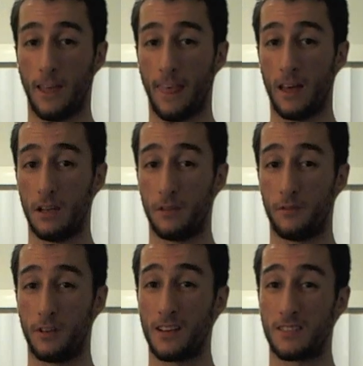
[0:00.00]
And if
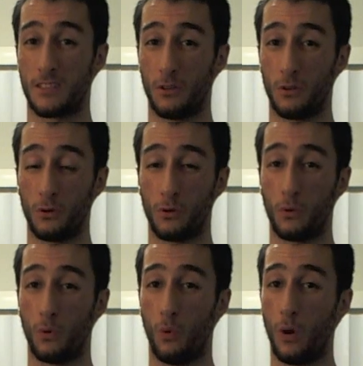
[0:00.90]
you guys still don't
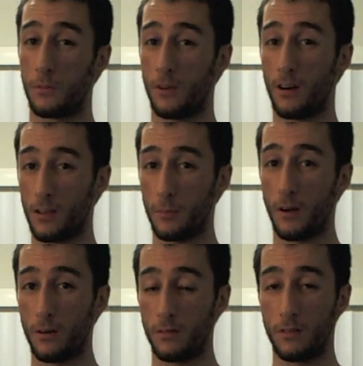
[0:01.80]
know who I'm talking
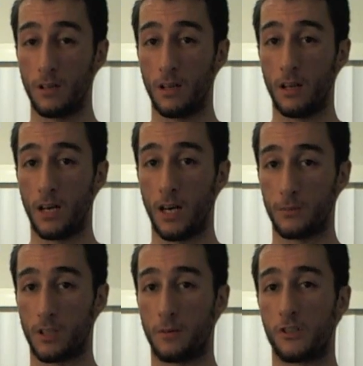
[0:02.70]
about
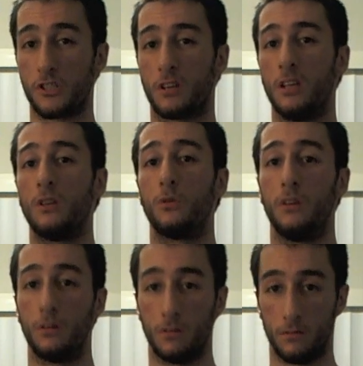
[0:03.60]
Shaquille
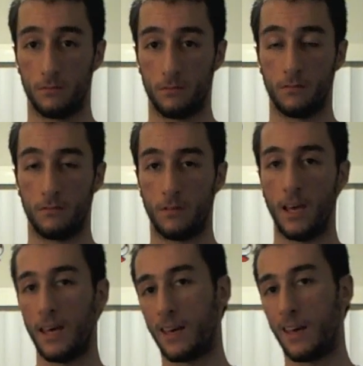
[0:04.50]
O'Neal,
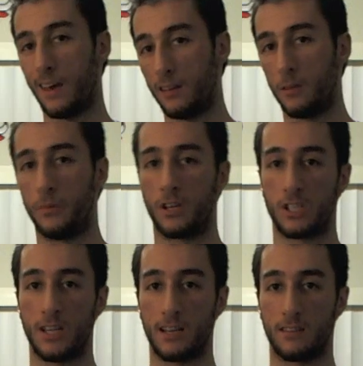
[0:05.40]
aka the Big
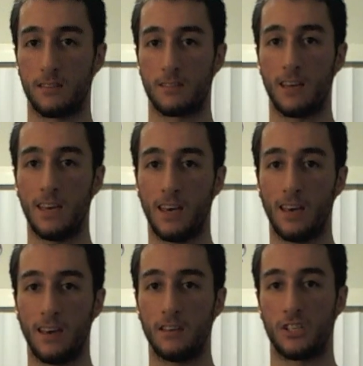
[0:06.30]
Shaq this,
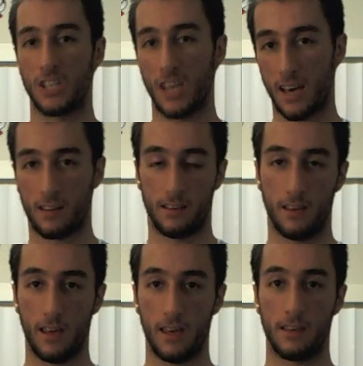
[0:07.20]
aka Shaq,
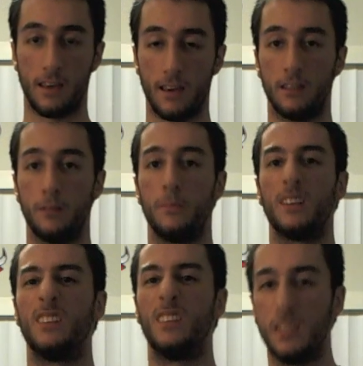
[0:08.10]
aka the
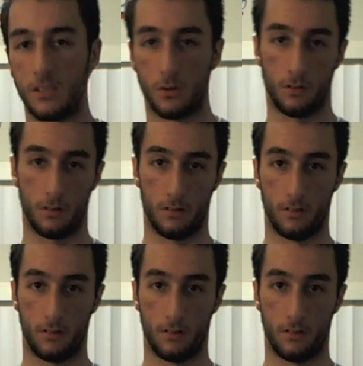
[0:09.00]
Big Diesel.